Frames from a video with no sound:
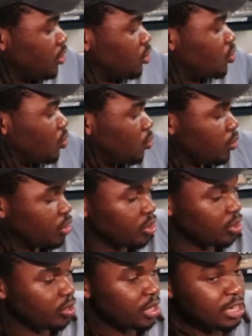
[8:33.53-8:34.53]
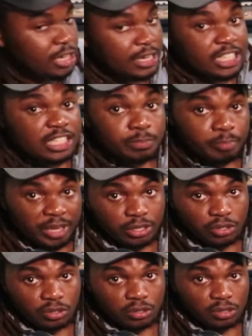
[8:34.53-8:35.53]
to your
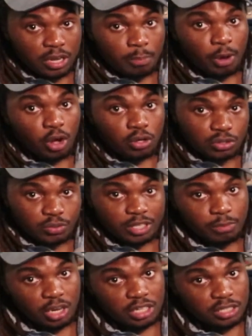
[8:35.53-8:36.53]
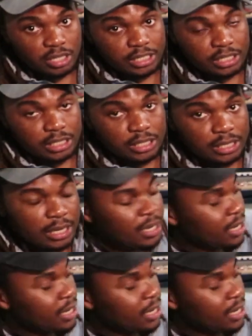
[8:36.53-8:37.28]
spindle pulse width modulation